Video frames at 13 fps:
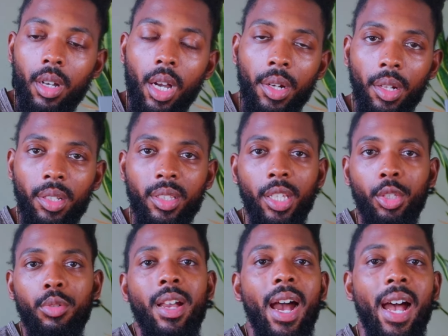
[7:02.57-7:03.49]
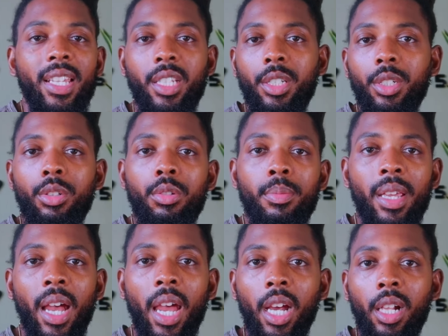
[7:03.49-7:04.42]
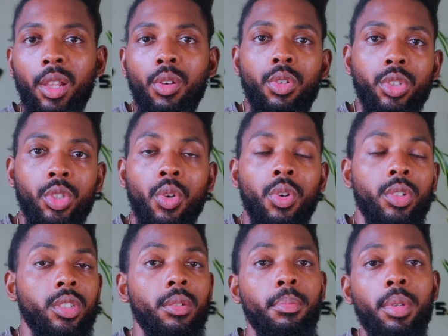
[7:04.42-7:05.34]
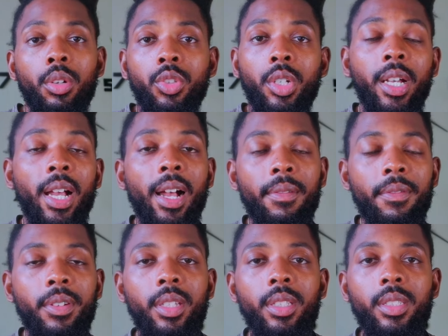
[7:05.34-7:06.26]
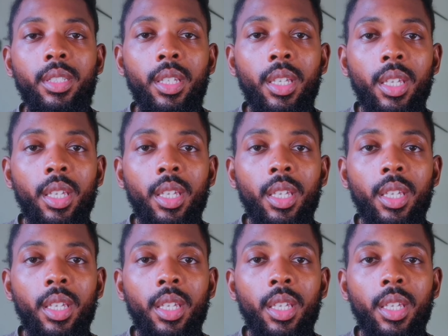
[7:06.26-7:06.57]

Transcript: Another thing you guys can do behind closed doors to build your confidence